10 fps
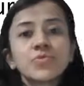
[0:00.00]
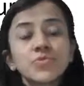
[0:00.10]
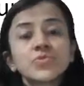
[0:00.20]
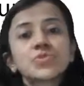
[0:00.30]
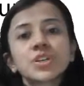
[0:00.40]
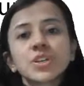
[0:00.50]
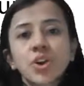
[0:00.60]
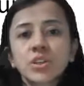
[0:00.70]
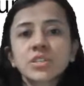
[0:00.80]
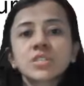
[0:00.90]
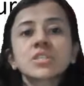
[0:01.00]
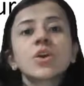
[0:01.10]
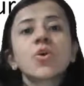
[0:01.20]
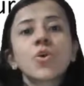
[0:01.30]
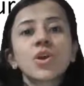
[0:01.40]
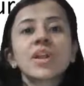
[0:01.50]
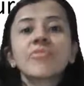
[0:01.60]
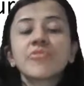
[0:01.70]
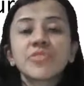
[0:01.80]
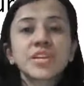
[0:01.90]
Future Doctors. They all are
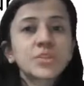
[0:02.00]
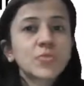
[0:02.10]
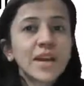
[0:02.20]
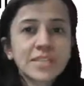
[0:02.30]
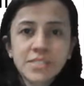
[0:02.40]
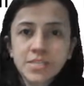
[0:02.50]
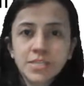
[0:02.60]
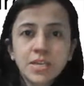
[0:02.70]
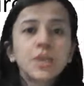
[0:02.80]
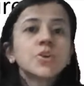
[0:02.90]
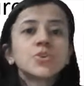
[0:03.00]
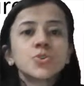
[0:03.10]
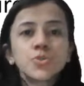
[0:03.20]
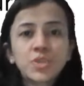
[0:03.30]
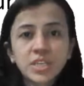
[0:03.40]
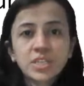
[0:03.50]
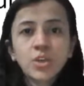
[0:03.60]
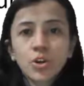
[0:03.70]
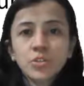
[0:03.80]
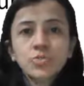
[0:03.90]
free to access. You need
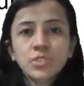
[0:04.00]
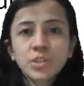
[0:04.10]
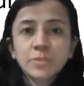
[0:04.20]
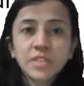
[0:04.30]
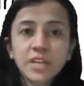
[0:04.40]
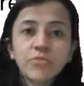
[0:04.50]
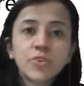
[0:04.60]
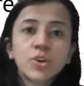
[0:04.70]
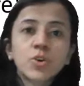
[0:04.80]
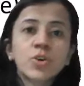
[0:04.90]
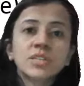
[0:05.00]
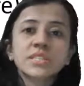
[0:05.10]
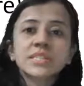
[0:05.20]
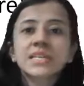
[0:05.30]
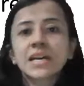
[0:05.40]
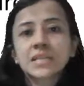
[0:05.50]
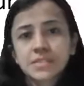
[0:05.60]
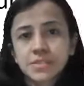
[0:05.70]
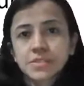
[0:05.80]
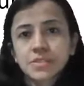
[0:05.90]
not to subscribe for all these
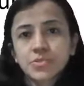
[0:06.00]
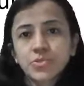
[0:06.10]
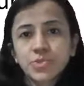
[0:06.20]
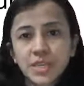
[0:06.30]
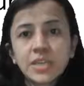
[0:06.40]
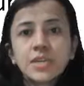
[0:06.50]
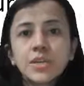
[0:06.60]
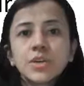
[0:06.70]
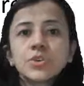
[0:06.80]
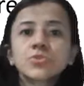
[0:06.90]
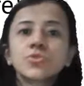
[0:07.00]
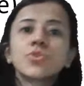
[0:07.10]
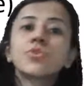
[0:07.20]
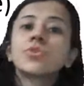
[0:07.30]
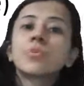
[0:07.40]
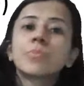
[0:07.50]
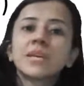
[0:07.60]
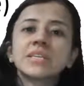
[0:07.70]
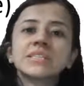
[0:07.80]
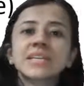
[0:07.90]
classes. Okay, so
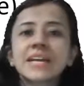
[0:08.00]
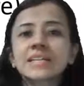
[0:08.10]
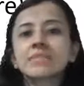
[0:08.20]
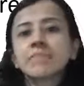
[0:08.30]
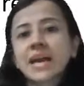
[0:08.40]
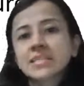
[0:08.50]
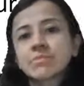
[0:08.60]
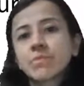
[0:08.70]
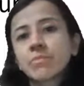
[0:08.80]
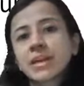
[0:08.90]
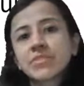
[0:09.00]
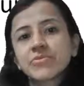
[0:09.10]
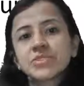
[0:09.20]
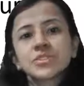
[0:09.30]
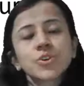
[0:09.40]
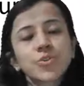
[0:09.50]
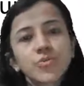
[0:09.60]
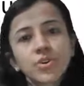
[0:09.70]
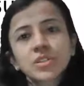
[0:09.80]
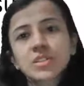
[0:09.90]
please get the maximum benefit
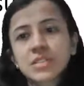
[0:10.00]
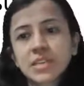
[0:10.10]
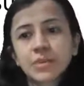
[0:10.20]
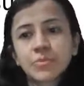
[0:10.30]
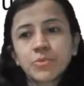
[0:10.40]
for the same.